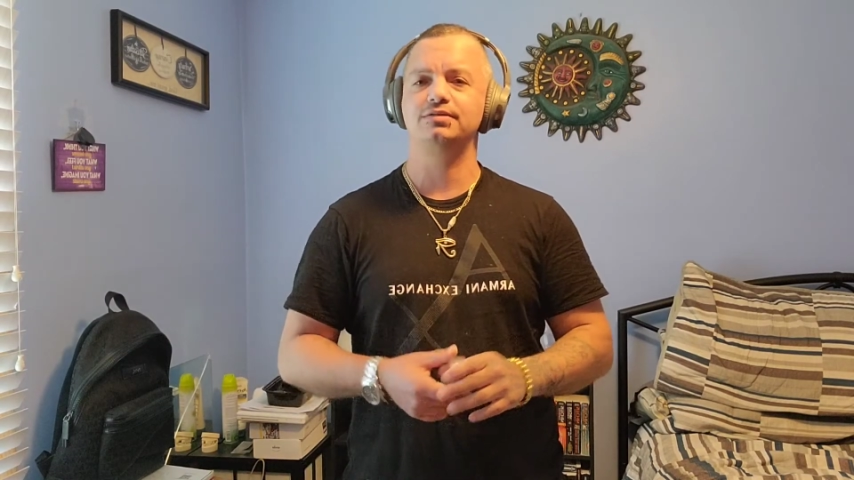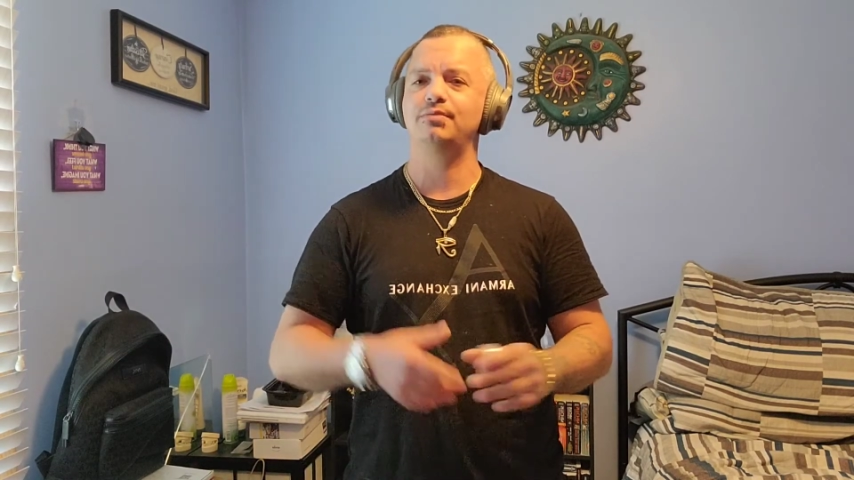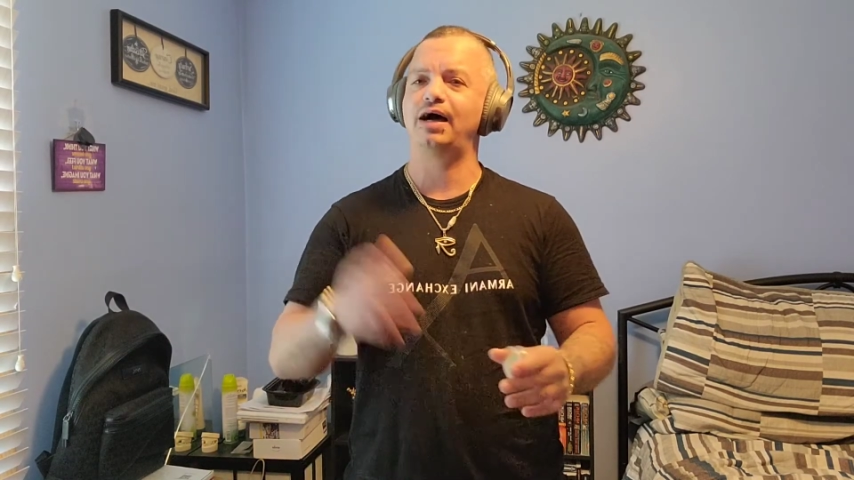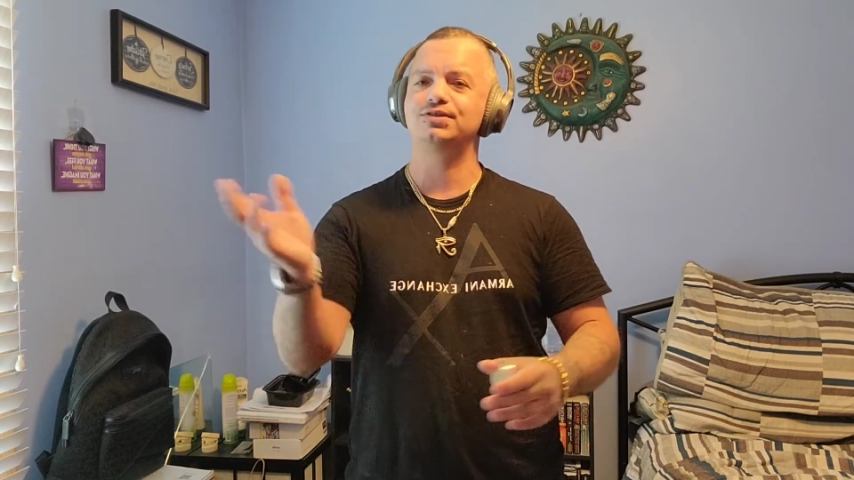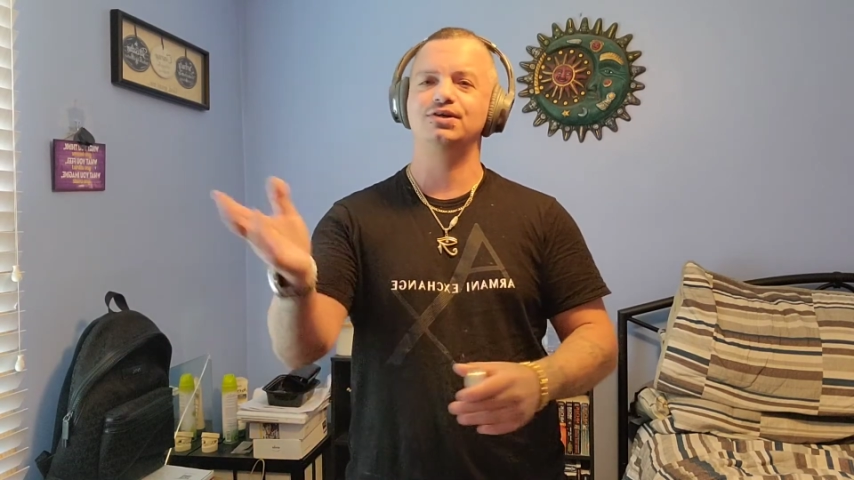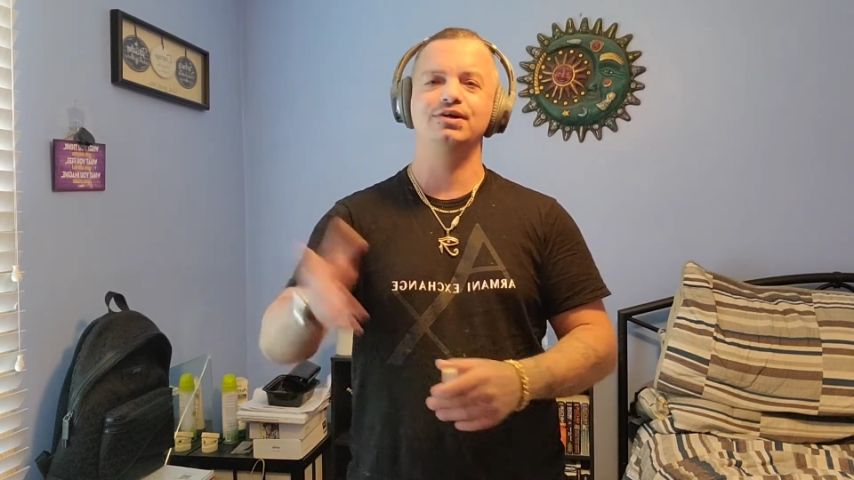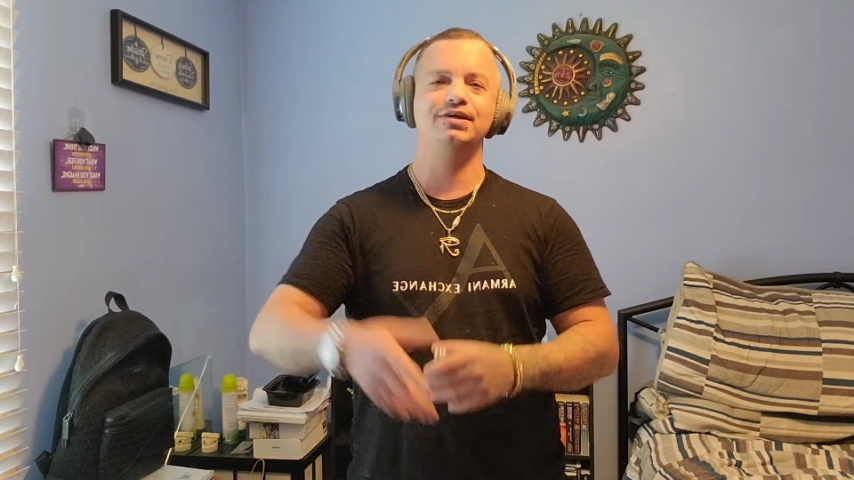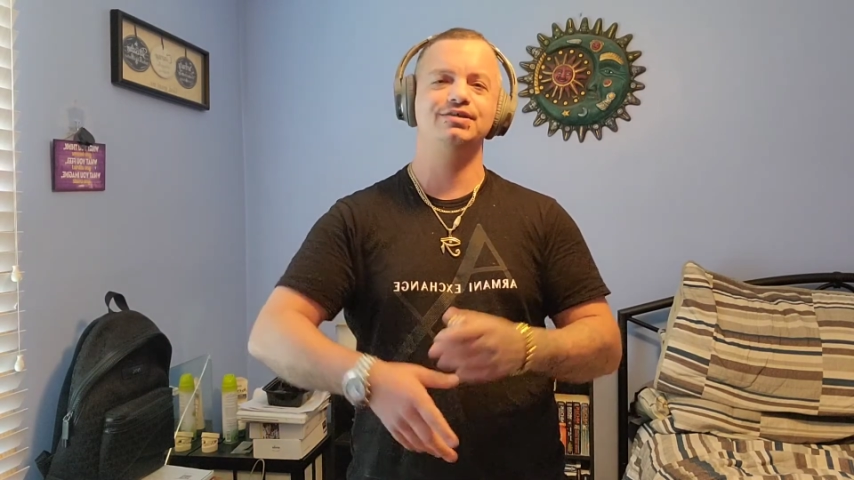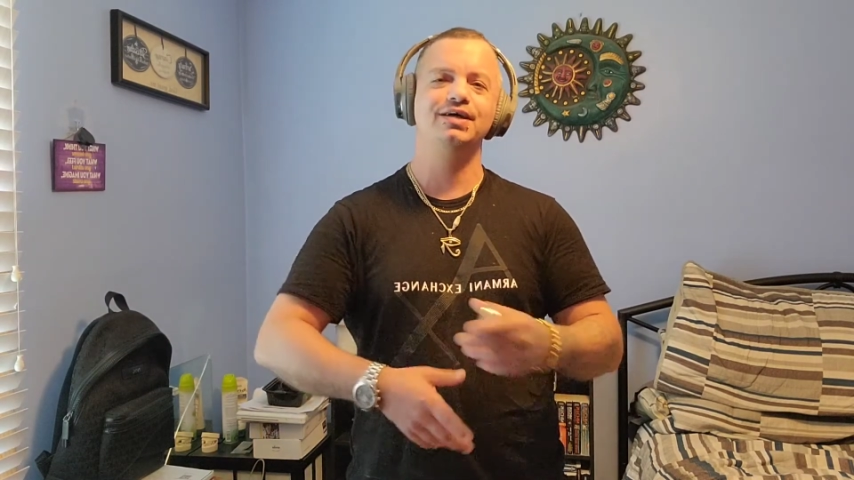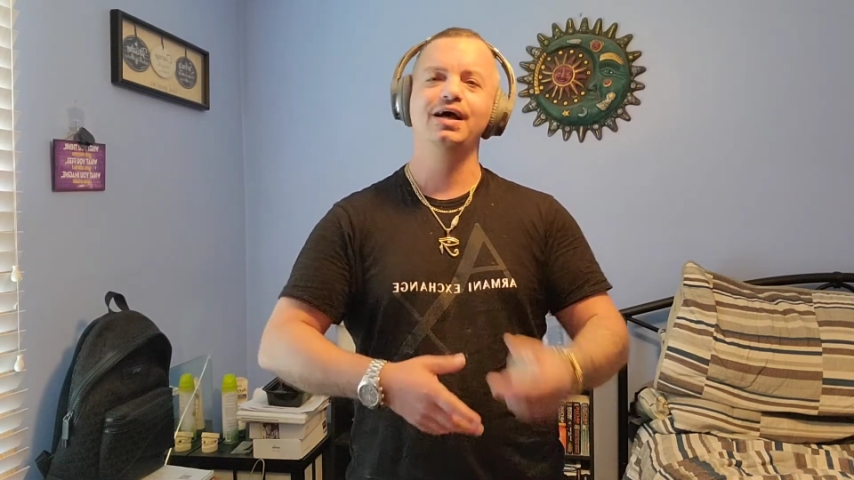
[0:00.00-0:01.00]
Not as good
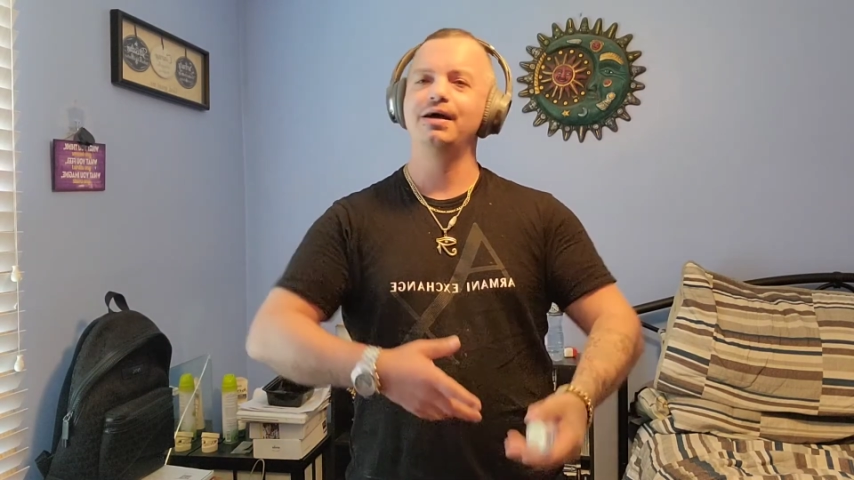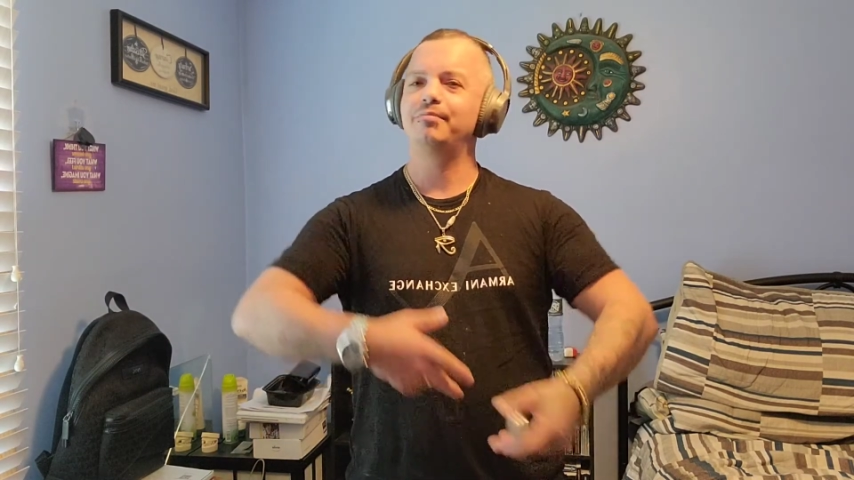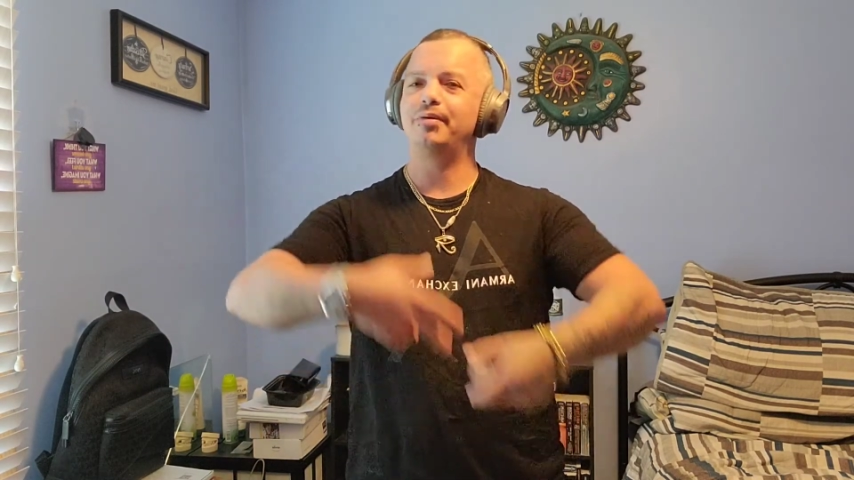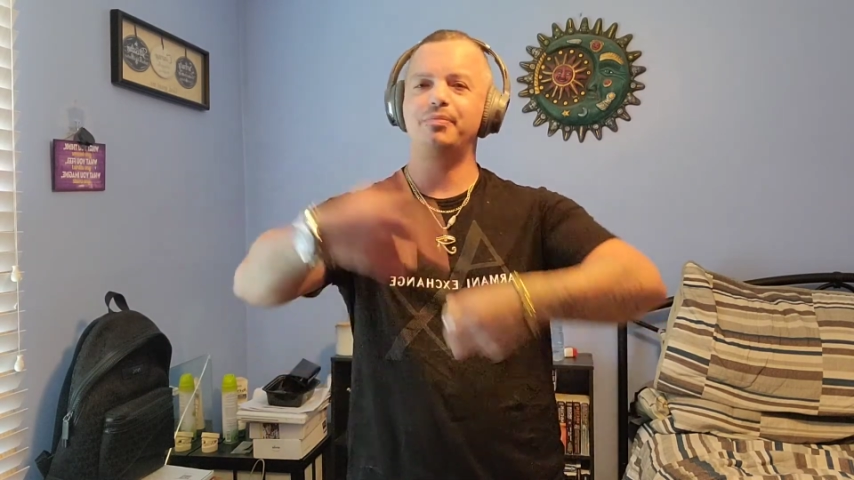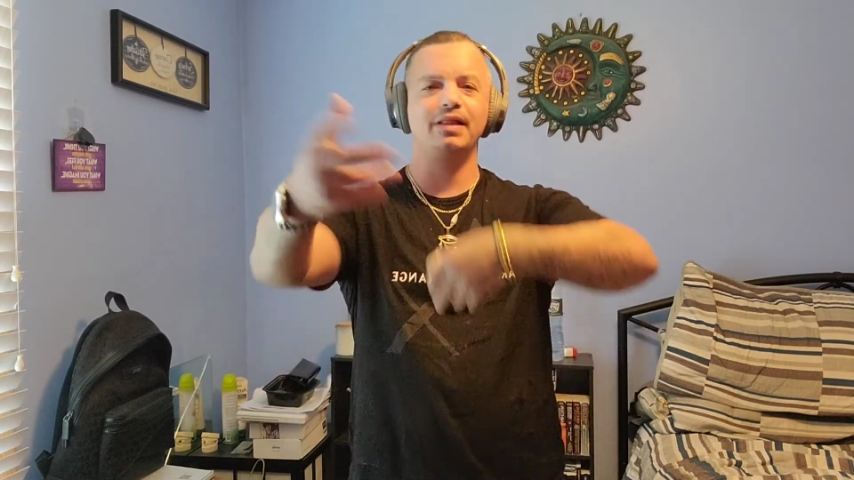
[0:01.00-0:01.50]
as people